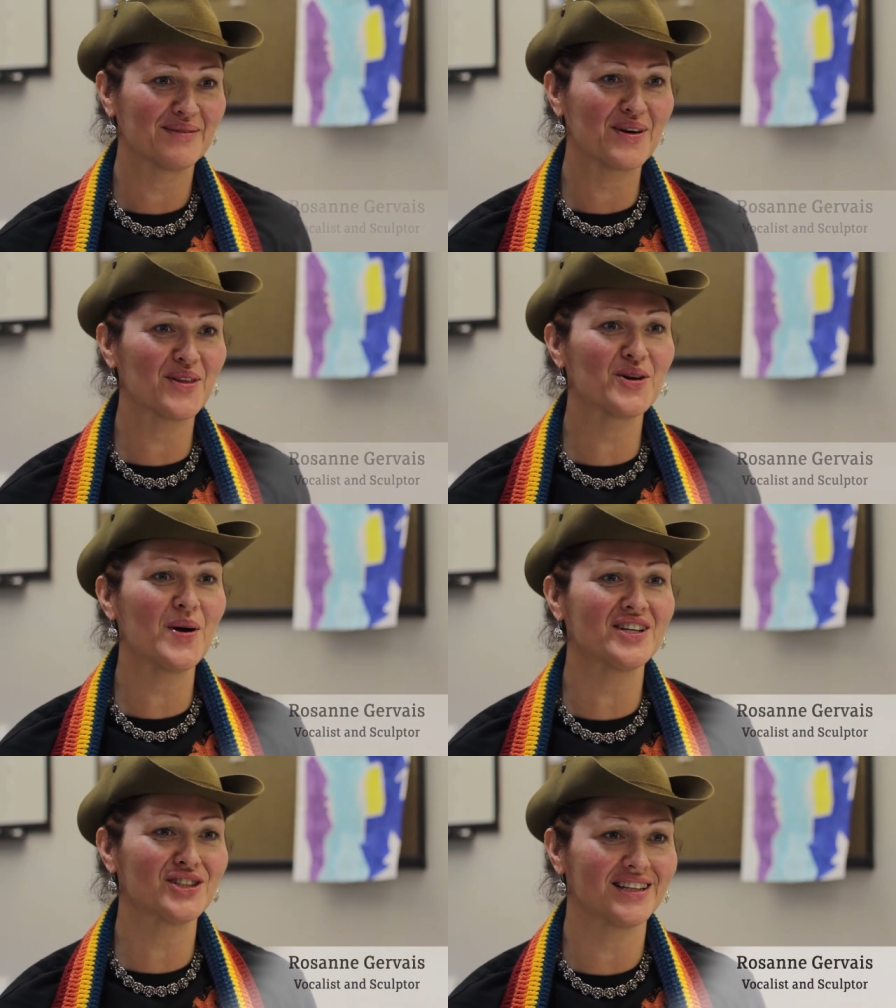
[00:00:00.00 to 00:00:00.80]
Well, the
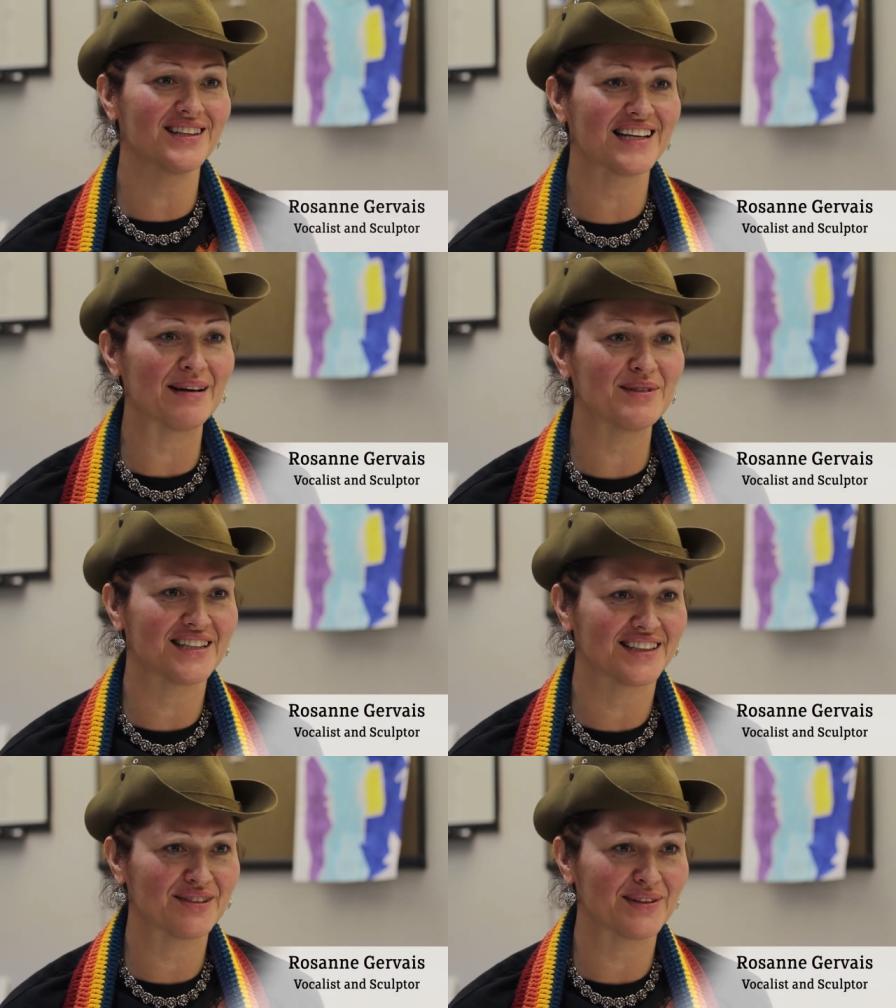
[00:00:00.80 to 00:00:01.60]
question that I'm
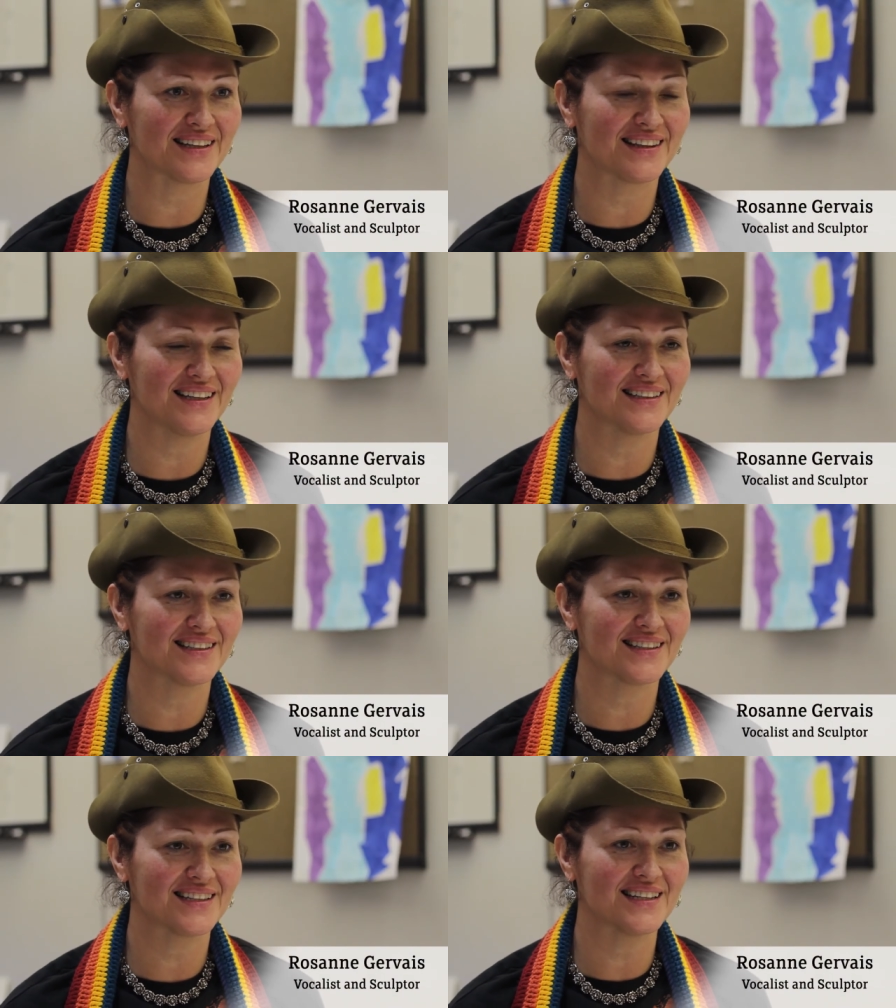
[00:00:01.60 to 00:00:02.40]
dealing with
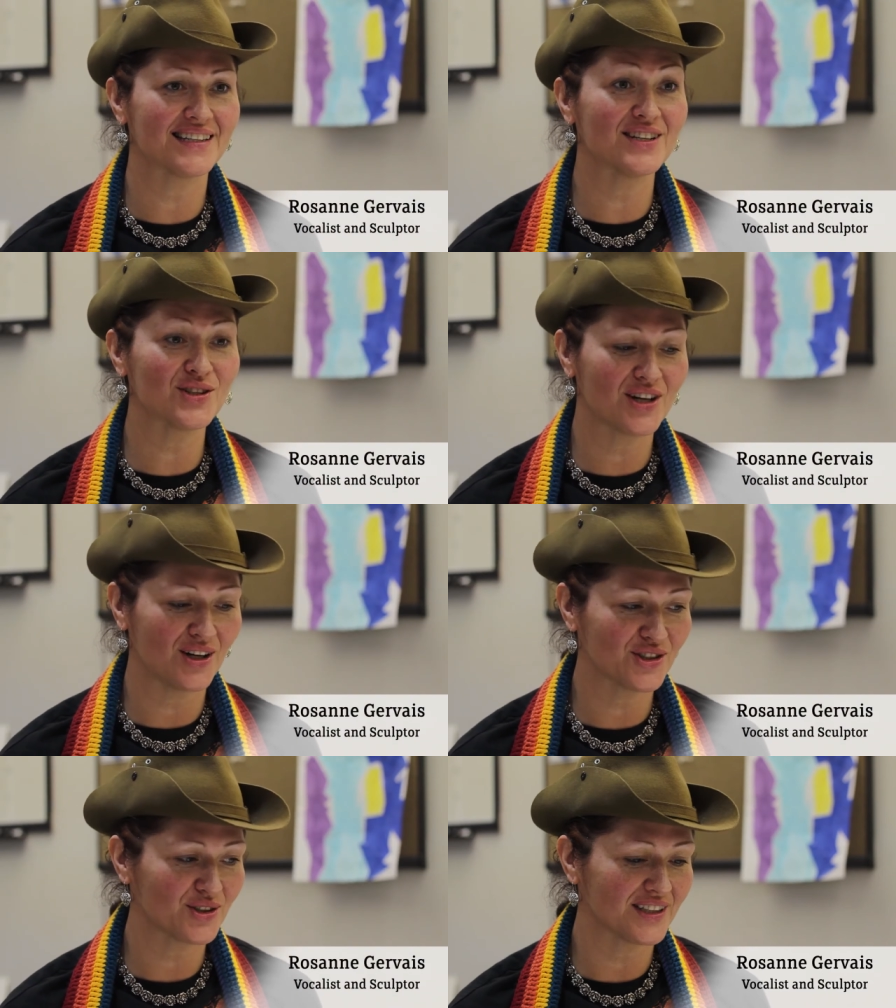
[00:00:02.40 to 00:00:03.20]
is, is
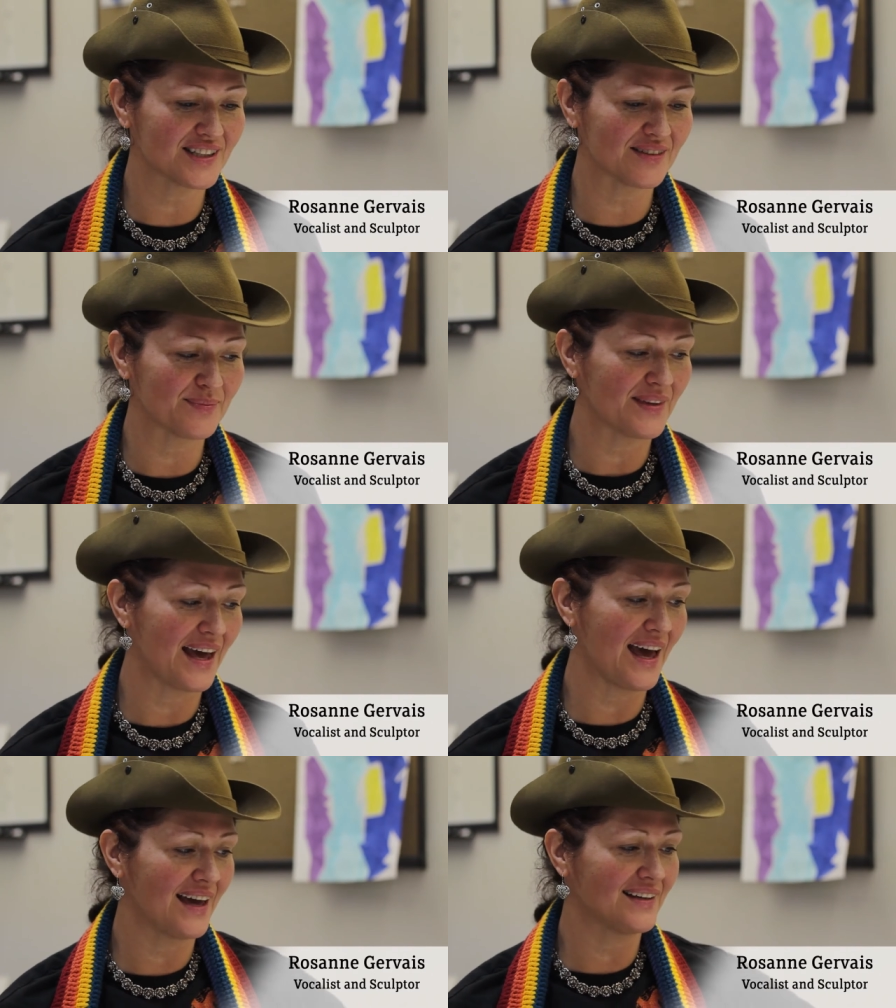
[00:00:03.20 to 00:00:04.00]
interculturalism
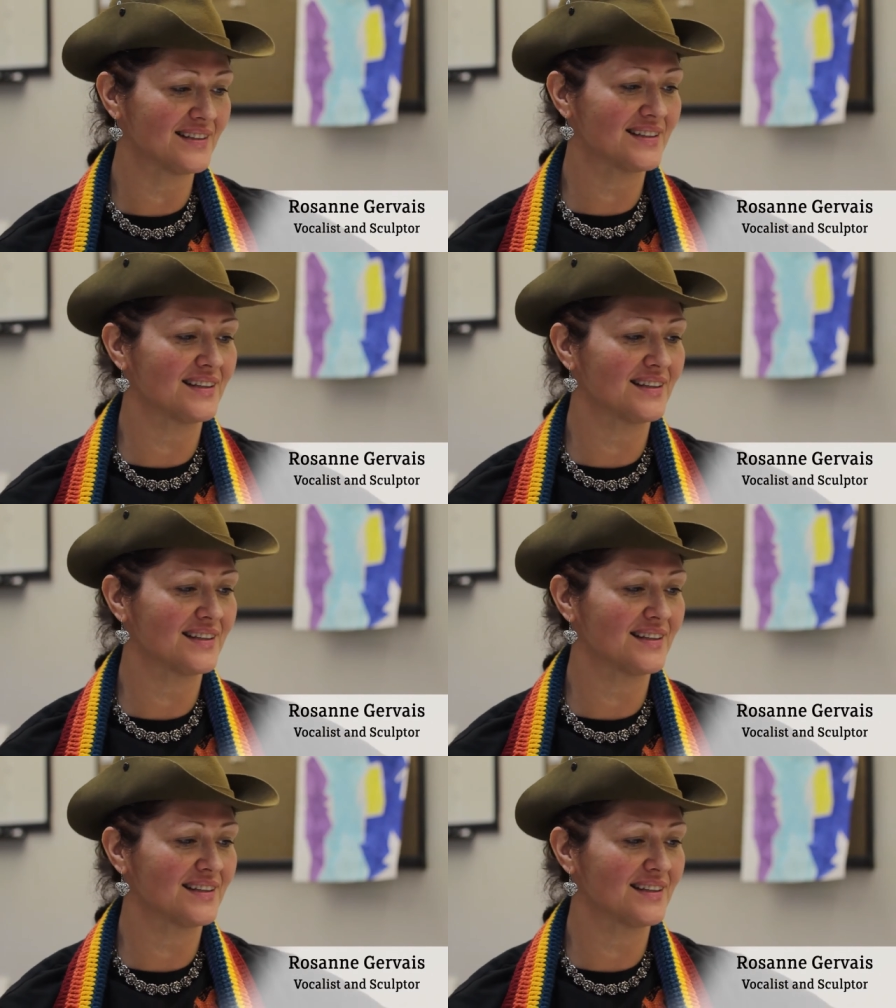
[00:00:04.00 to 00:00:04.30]
and,